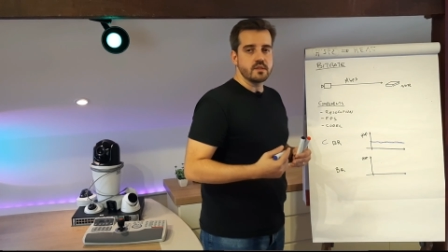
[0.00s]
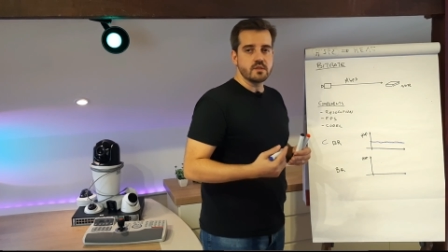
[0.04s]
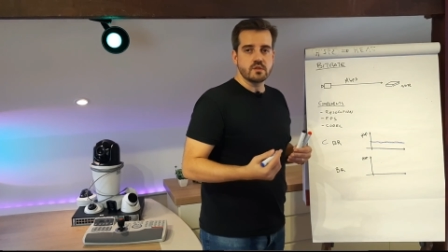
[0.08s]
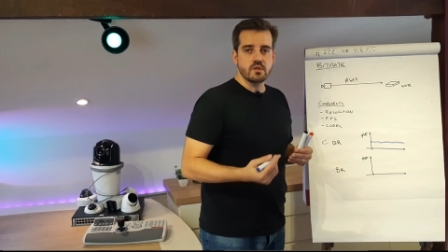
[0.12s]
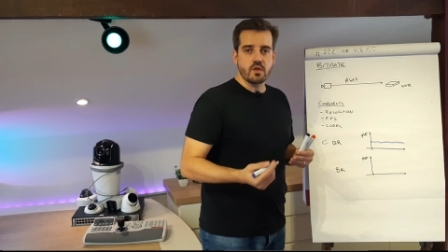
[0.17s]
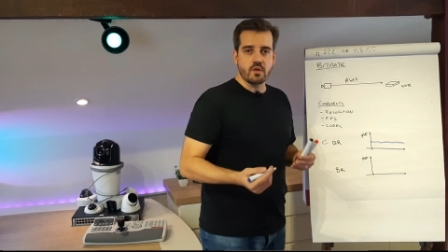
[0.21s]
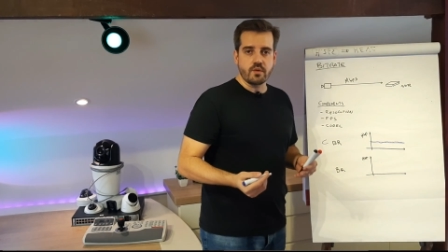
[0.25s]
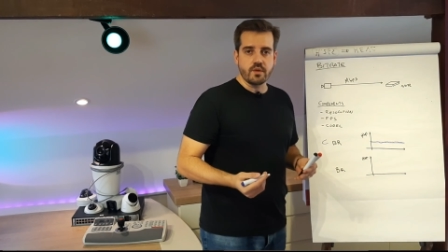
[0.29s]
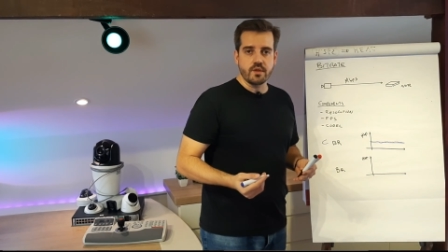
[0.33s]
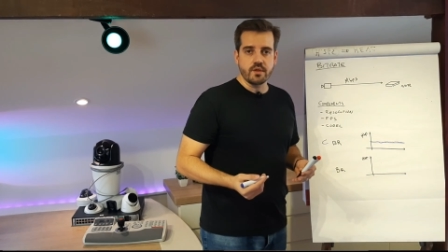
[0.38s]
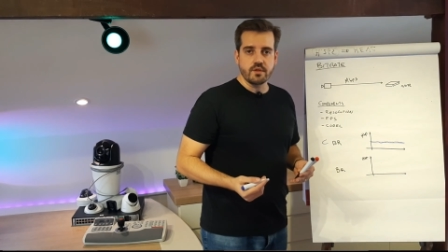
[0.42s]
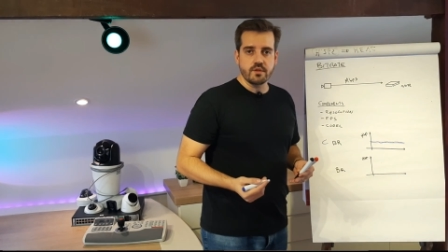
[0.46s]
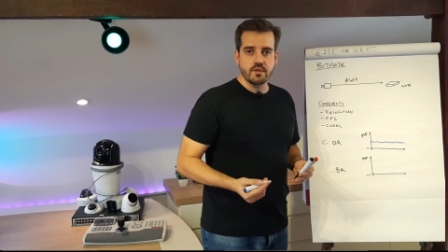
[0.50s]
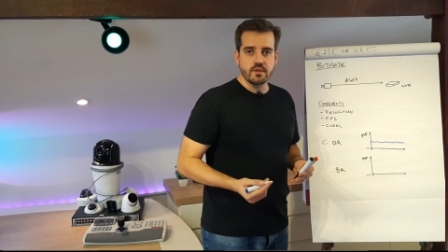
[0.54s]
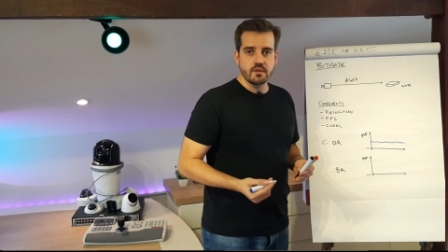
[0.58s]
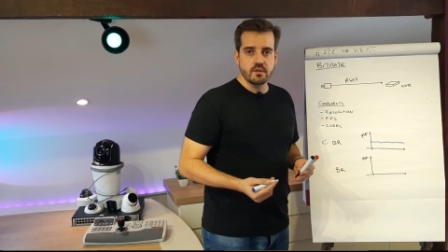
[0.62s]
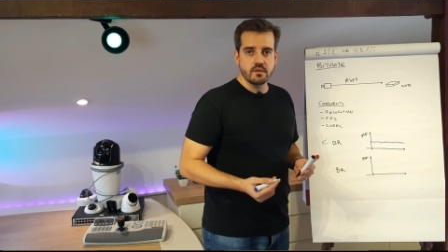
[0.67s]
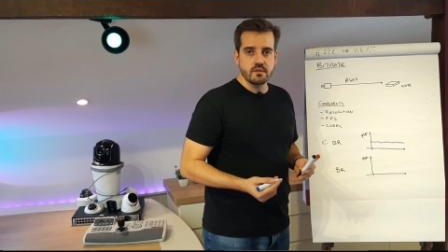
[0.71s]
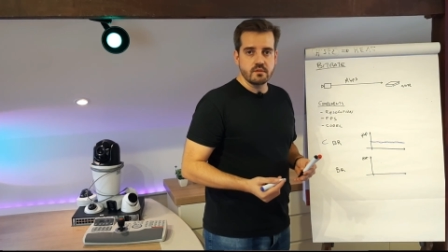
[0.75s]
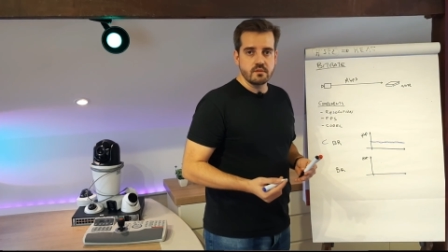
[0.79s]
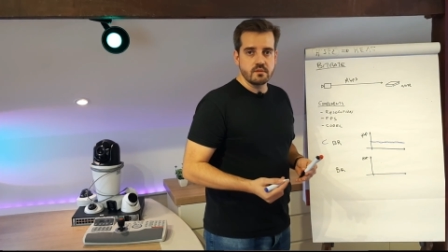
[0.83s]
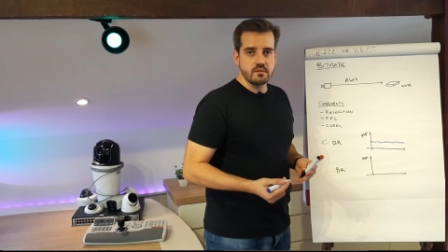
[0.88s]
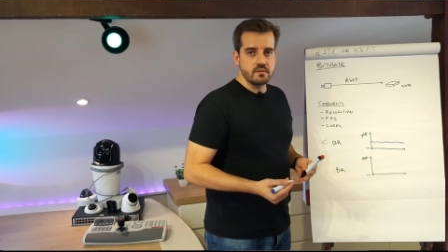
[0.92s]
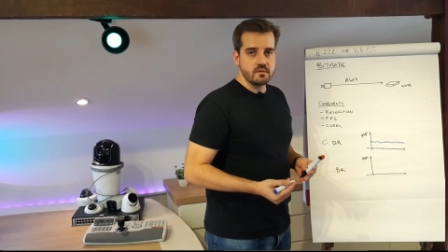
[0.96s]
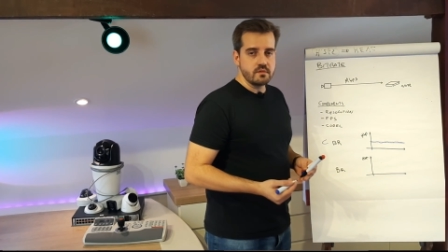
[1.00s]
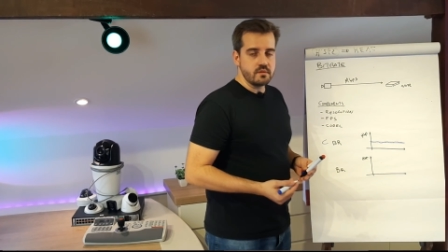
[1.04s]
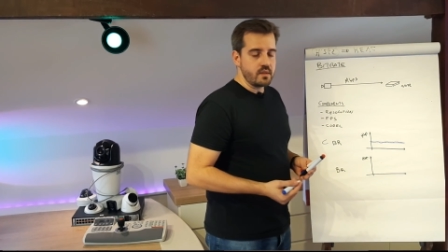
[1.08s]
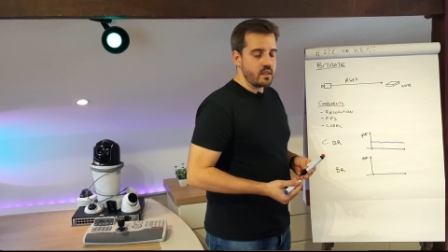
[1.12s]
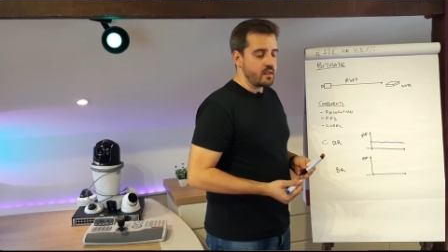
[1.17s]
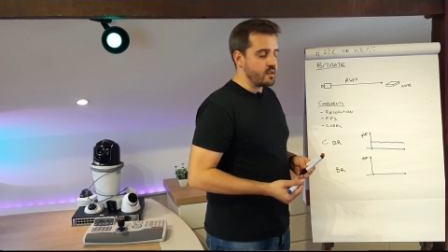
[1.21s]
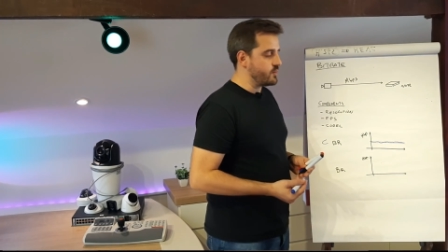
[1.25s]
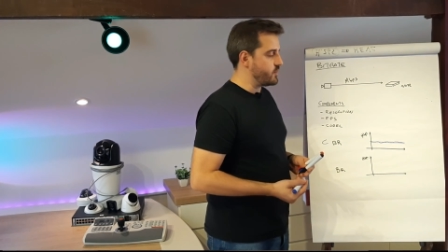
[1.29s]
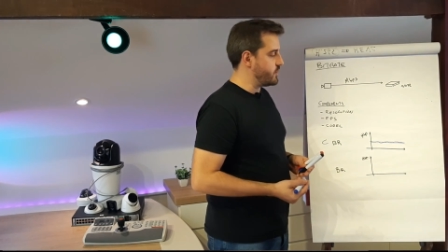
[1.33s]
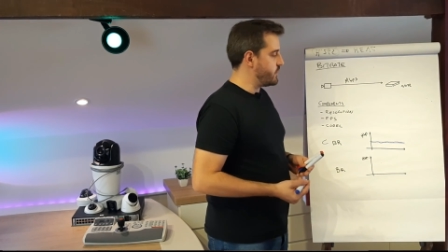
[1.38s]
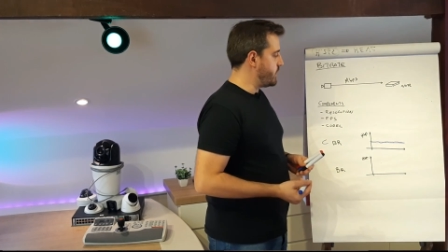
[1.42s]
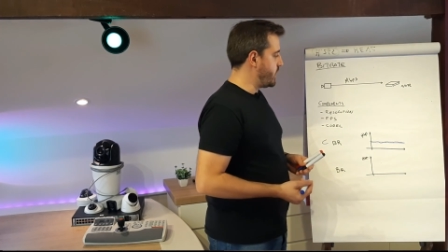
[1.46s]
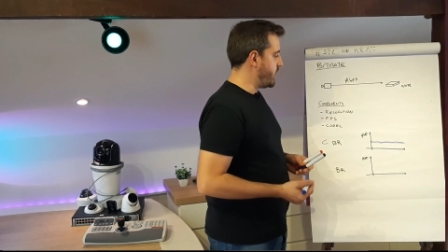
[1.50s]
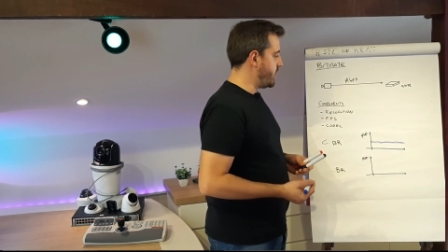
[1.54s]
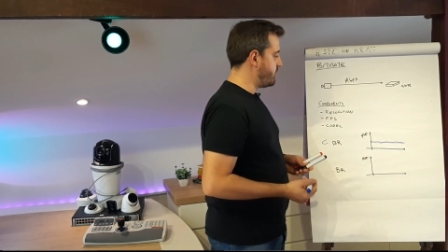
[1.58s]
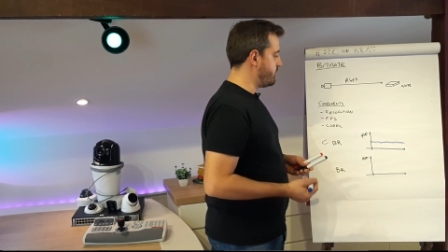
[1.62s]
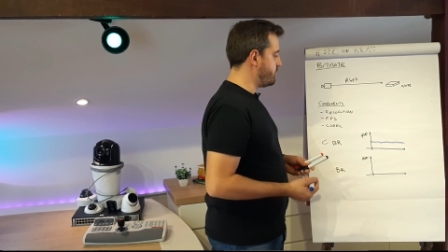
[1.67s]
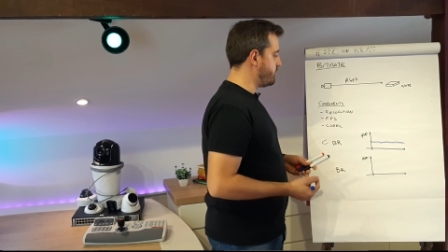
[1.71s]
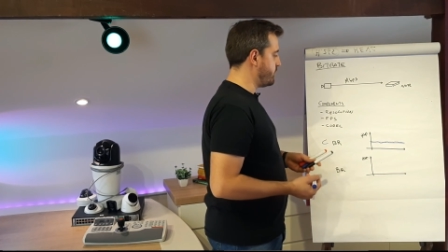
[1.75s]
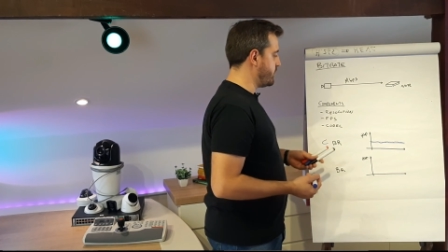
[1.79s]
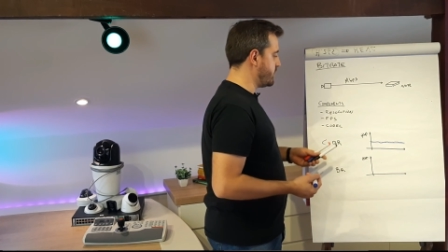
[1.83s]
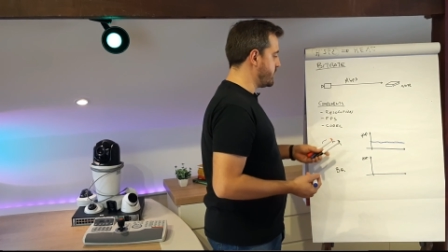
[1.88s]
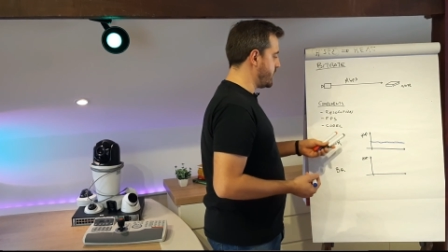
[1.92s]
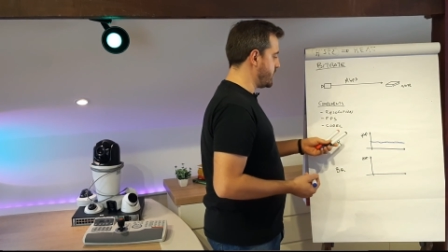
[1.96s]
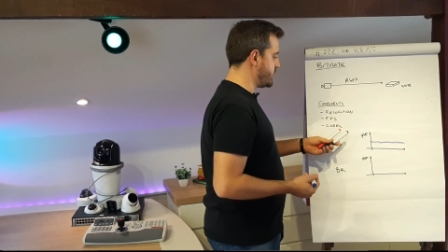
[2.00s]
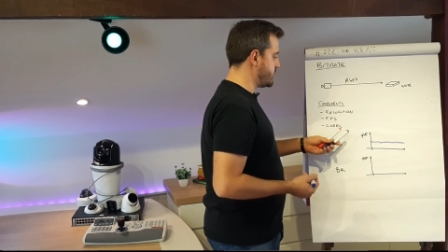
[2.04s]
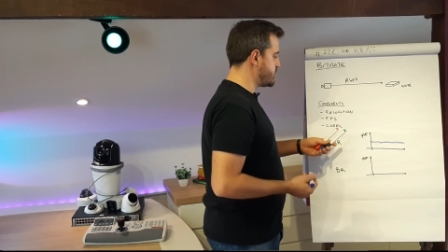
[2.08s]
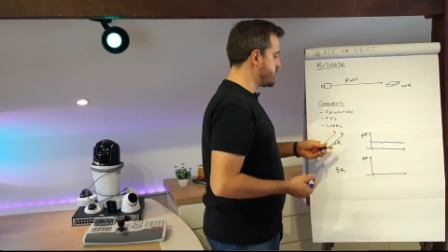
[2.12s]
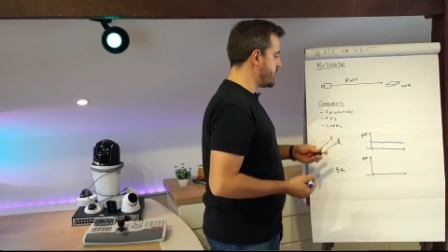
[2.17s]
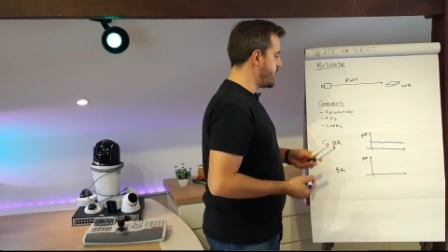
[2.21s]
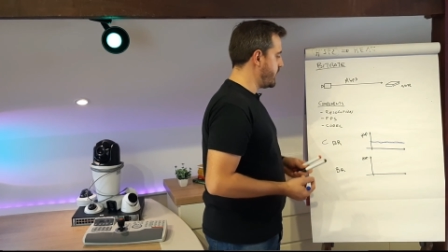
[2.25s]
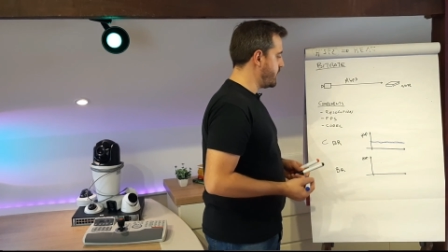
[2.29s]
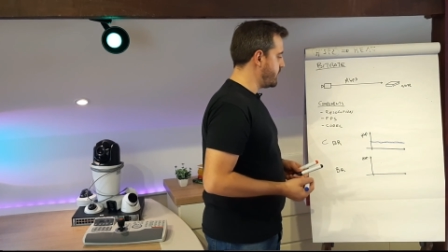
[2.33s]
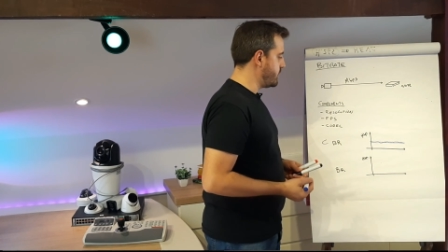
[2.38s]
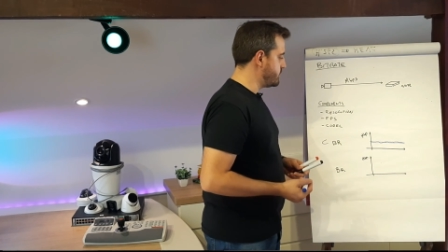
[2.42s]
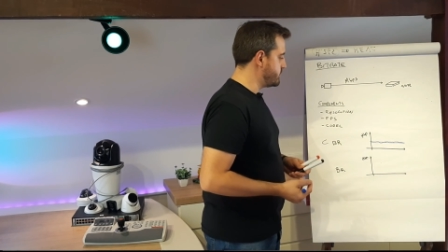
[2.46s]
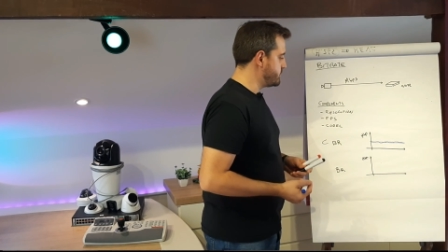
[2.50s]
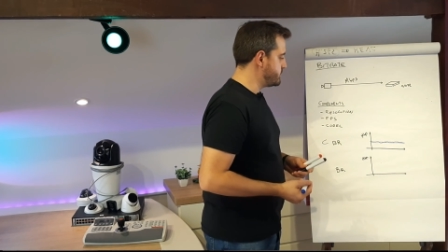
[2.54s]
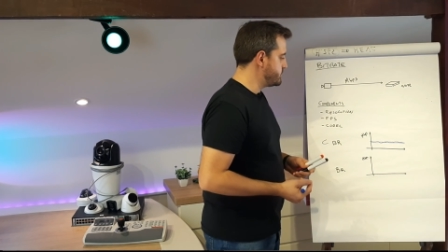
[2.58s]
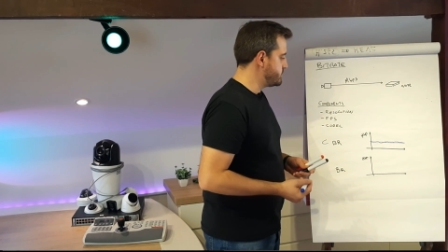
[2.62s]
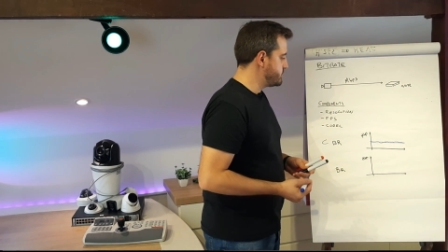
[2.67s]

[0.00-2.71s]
storage that we'll have for that channel.